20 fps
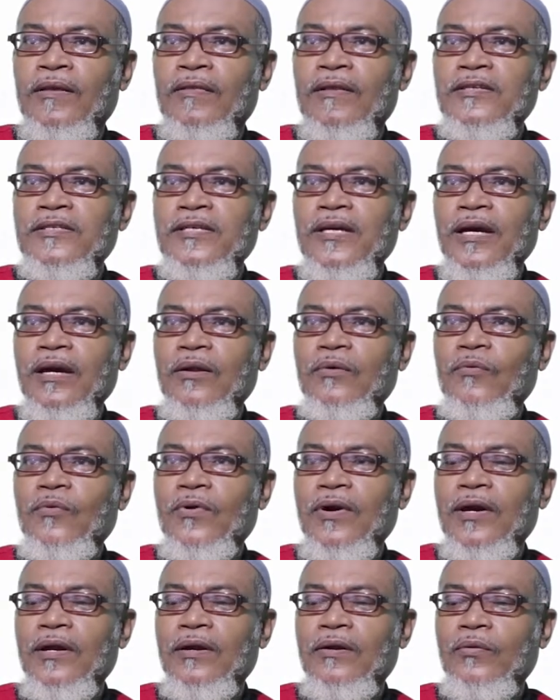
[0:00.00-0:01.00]
The second
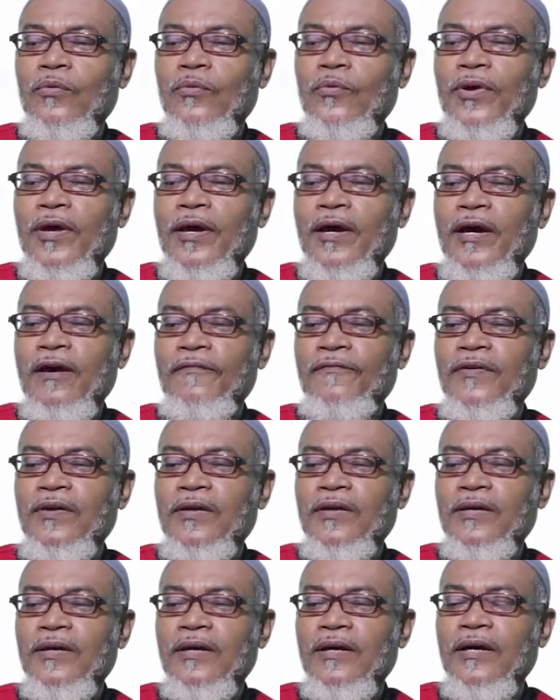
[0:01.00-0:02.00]
one we are
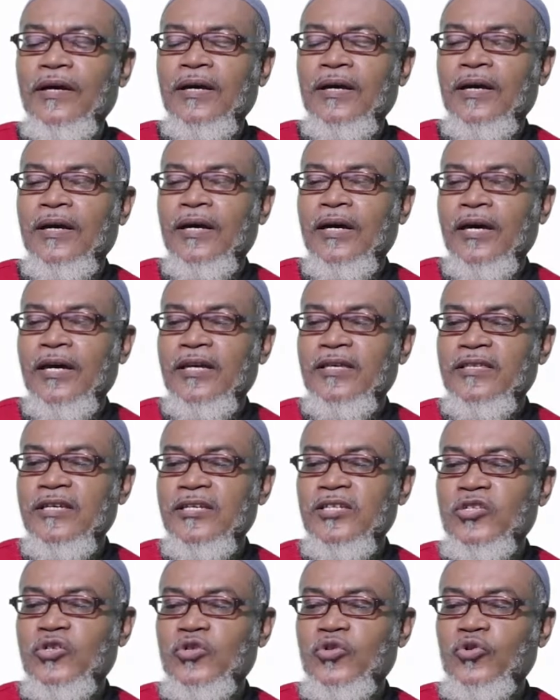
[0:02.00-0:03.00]
having here is the
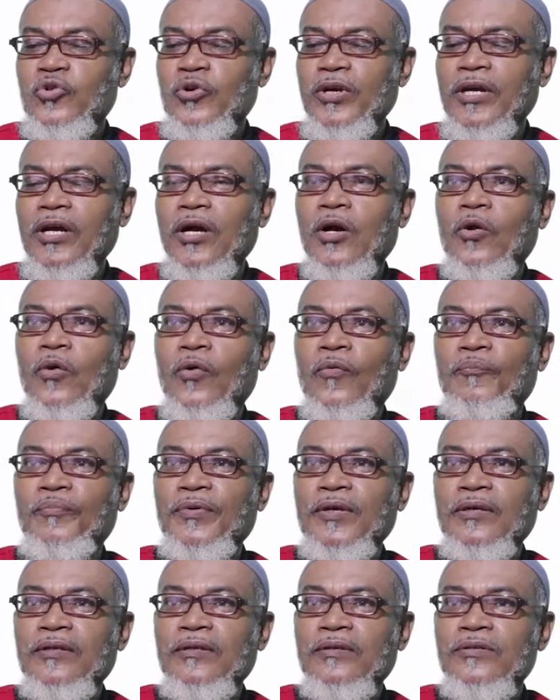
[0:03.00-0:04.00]
string
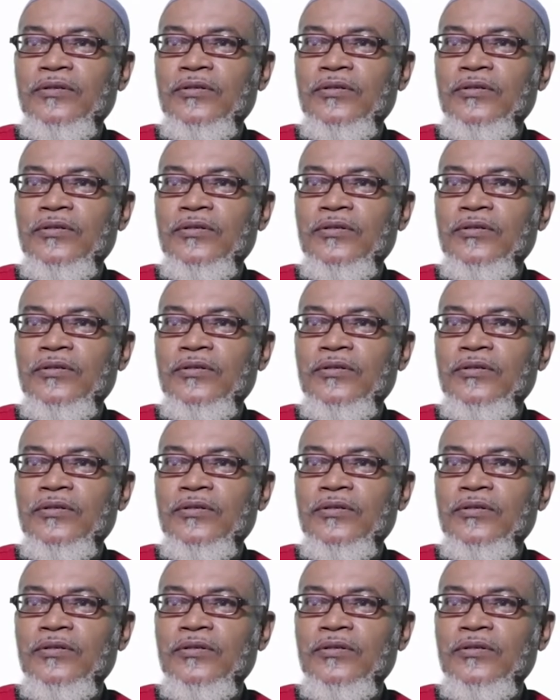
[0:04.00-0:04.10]
copy.